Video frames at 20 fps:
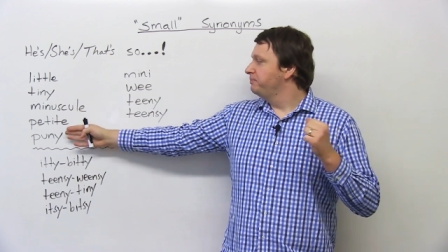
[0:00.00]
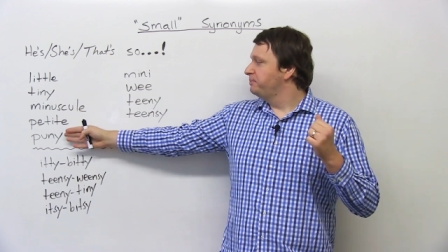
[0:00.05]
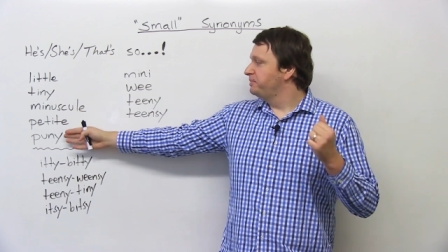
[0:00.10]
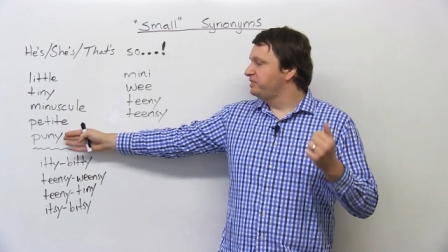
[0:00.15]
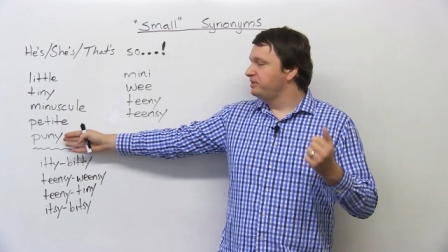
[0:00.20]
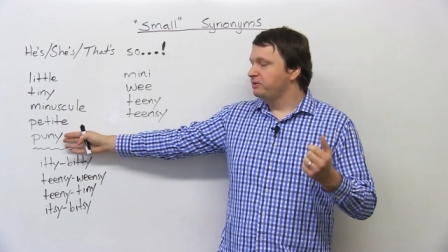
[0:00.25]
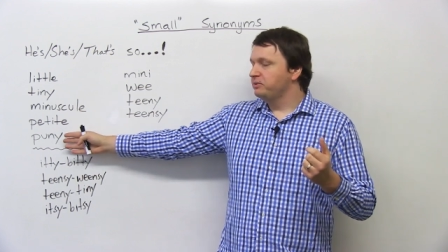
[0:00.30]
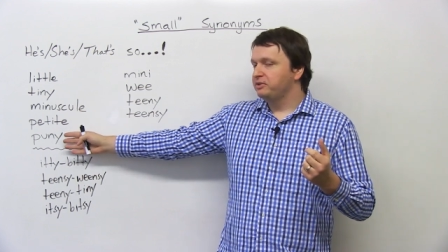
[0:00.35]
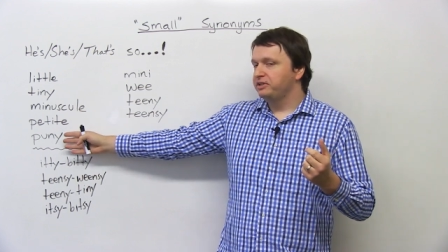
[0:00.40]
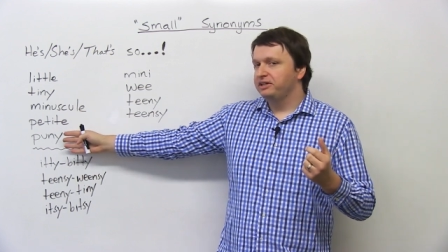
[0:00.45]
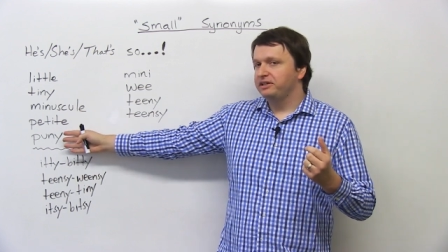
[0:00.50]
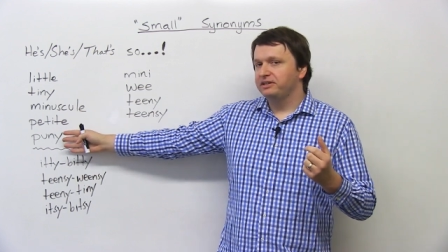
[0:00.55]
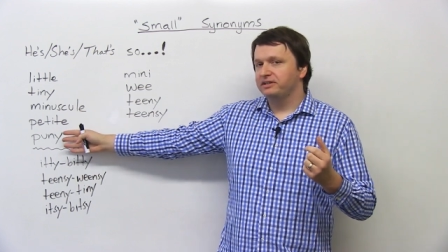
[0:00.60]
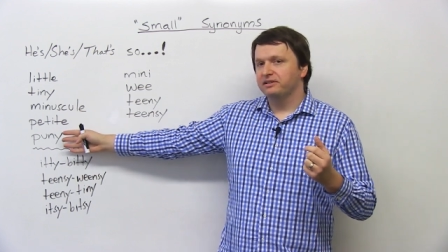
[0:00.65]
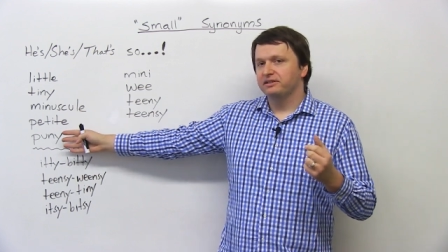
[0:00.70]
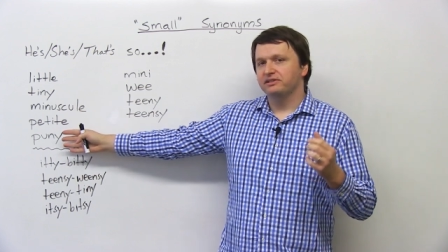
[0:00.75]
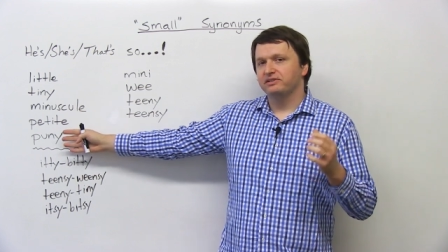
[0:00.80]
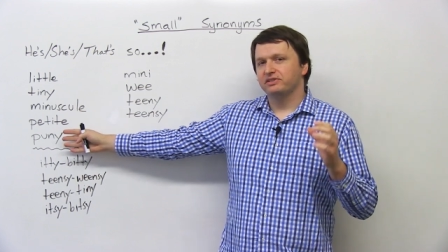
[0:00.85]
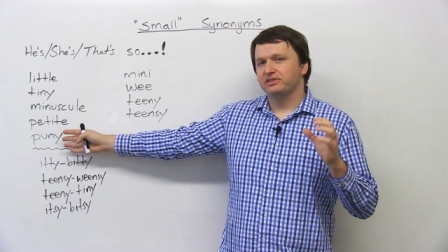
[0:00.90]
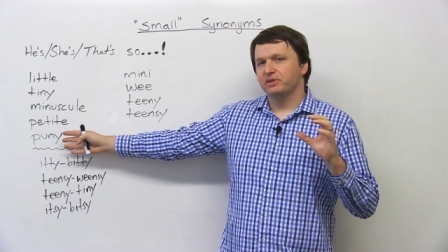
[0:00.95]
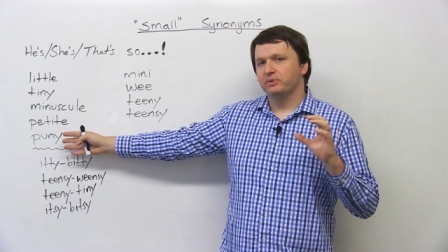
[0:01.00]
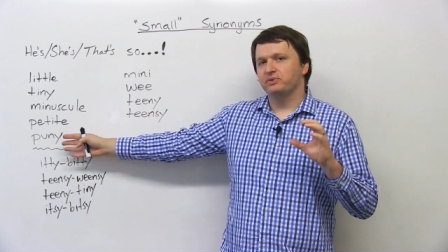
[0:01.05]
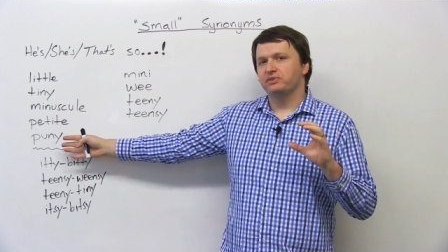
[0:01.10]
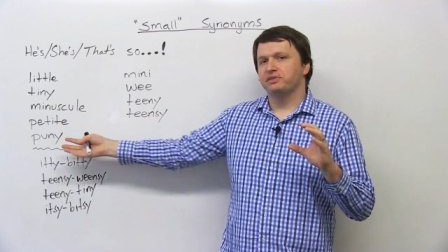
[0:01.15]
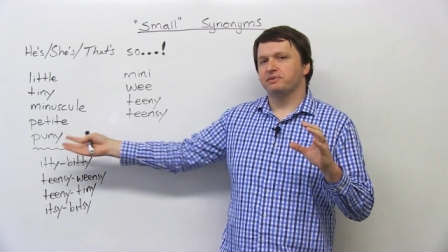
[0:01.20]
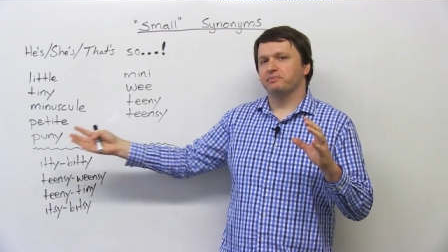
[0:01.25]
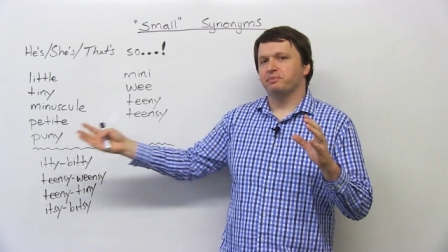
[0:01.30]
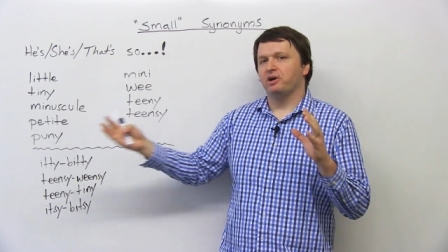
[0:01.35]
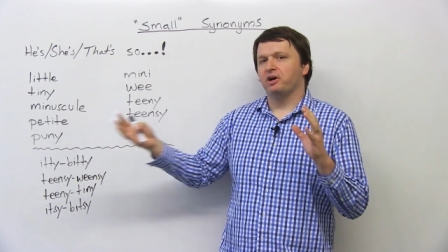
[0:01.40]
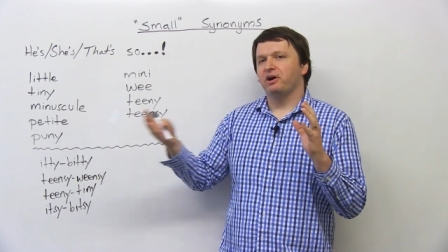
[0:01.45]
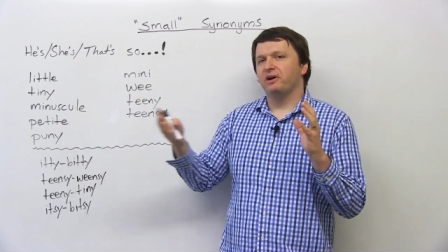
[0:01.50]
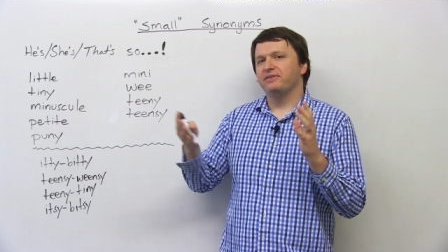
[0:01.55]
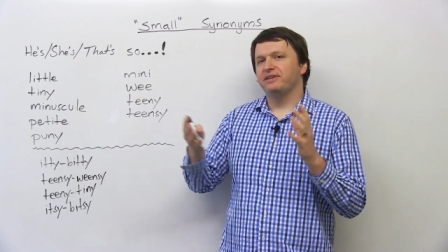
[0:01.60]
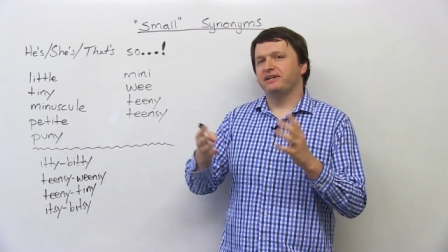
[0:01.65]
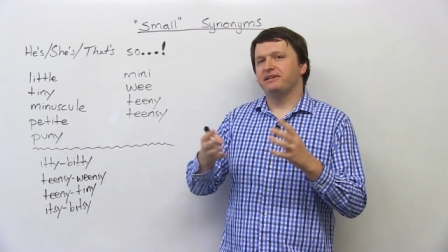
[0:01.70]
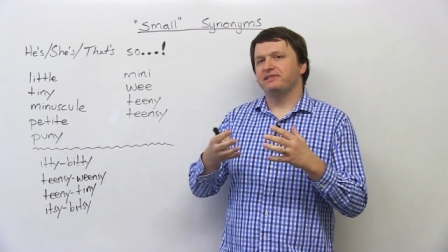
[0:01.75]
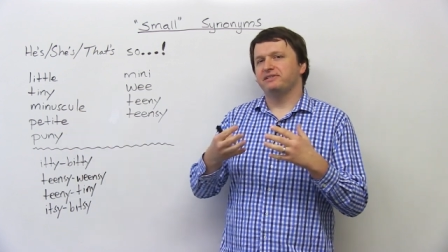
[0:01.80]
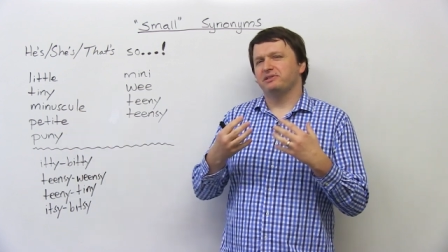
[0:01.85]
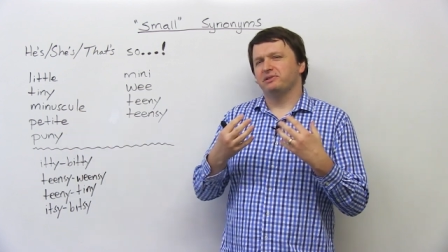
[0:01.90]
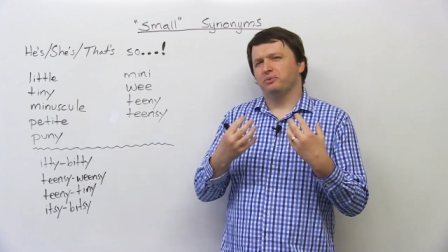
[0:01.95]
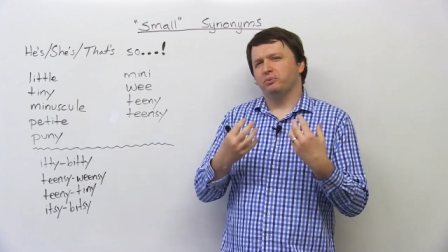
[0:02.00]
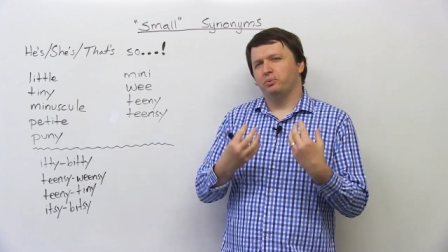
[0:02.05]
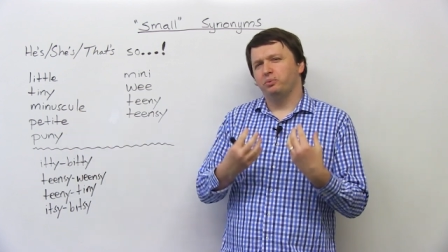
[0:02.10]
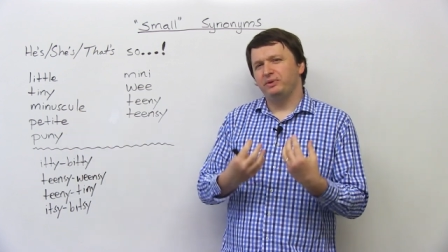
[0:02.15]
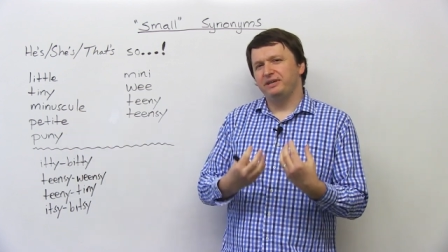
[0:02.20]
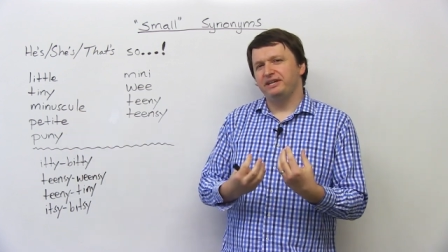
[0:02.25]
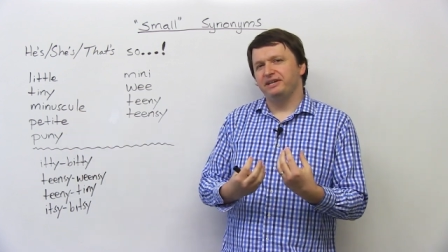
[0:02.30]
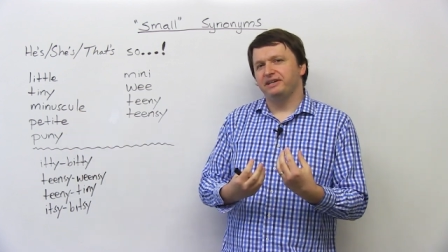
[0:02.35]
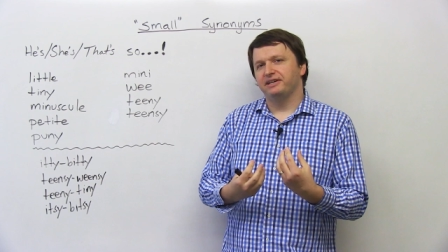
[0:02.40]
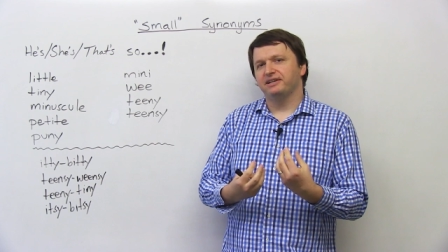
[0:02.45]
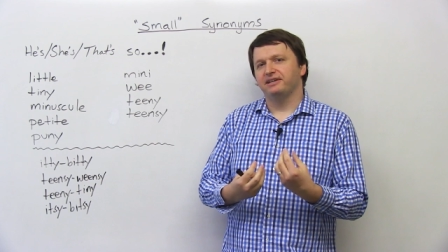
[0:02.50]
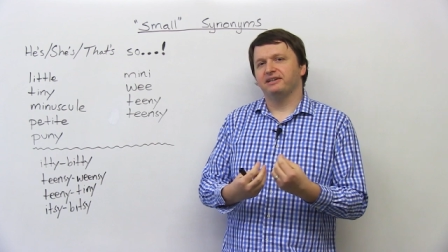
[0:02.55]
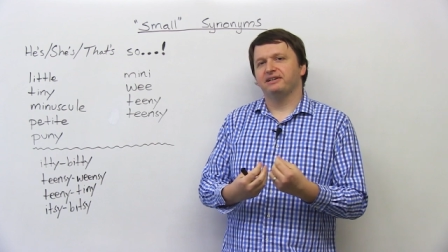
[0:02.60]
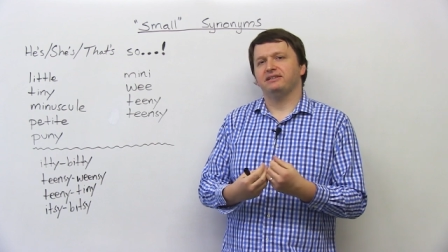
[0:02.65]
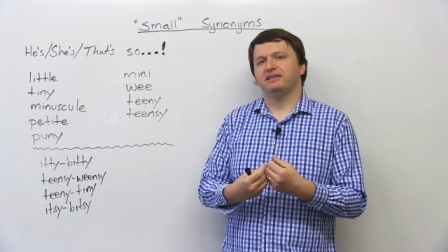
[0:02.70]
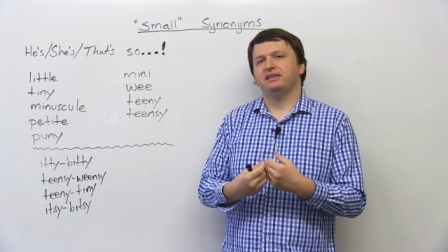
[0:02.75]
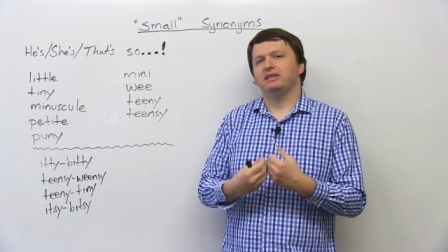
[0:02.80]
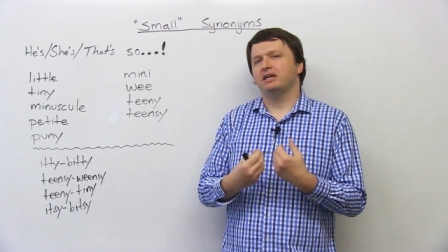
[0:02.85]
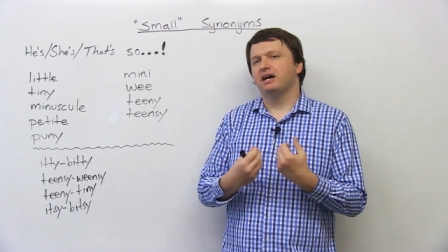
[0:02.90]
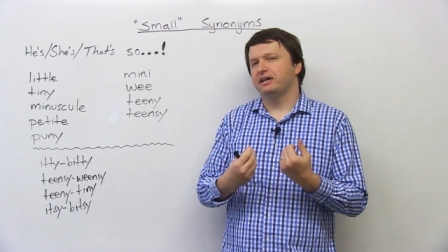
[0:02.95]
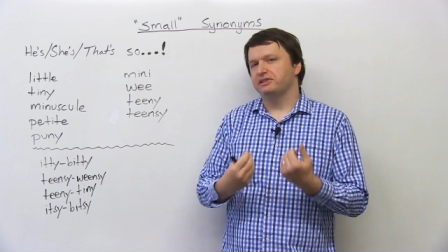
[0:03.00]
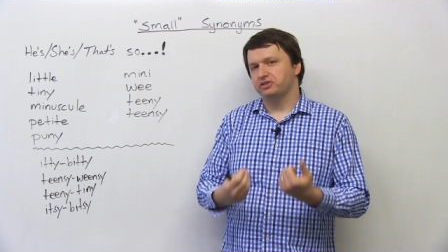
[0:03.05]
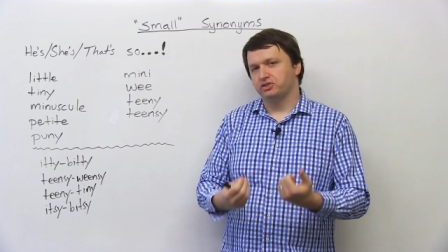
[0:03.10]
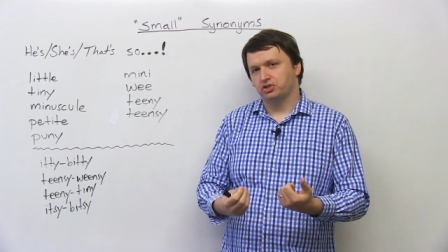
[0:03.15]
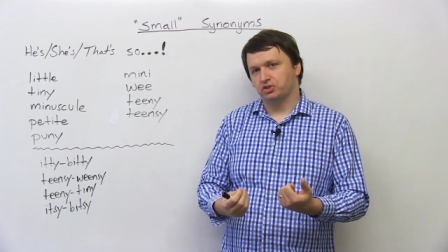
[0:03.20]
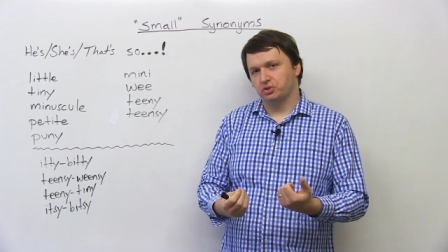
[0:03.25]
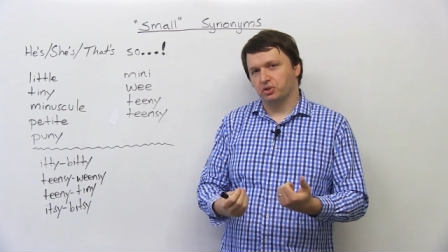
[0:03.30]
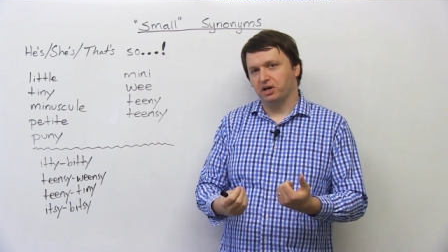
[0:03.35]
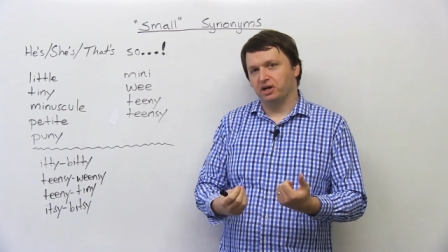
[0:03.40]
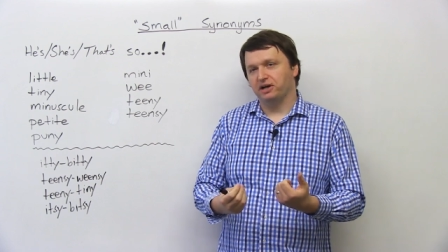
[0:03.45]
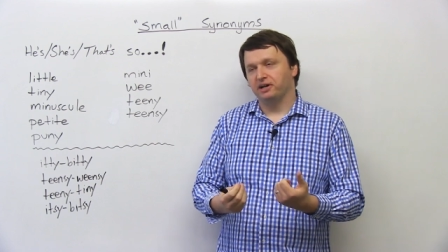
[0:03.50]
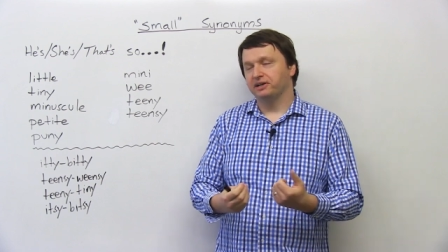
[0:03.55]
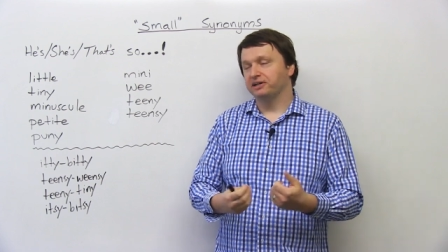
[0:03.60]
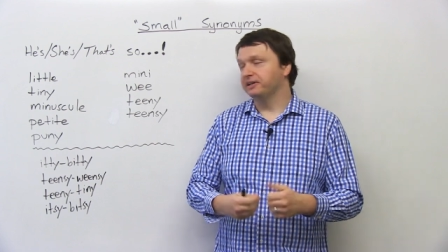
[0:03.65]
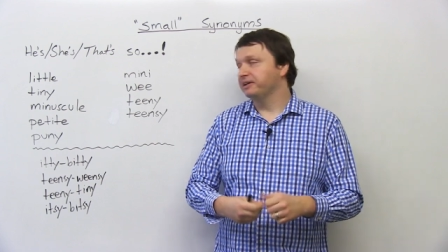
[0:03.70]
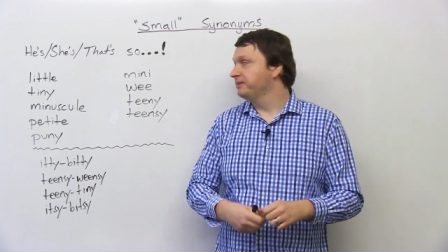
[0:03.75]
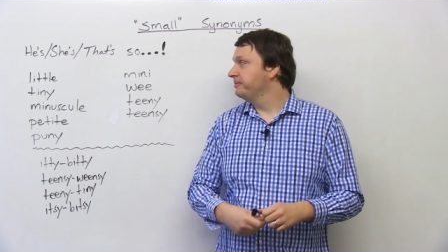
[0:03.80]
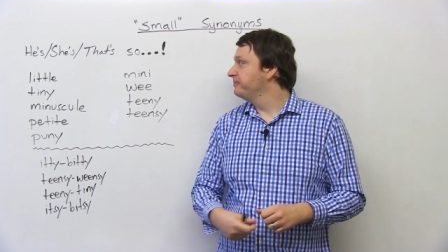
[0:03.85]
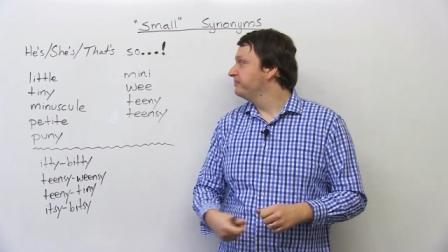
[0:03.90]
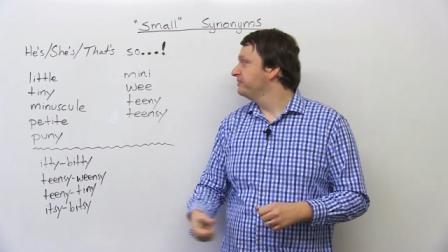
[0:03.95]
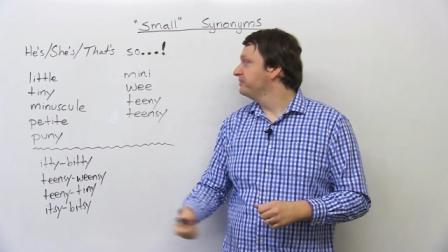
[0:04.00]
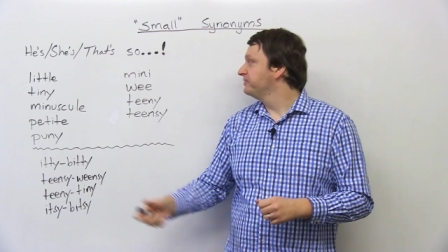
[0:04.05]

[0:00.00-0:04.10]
Puny, so small that it's weak, not strong.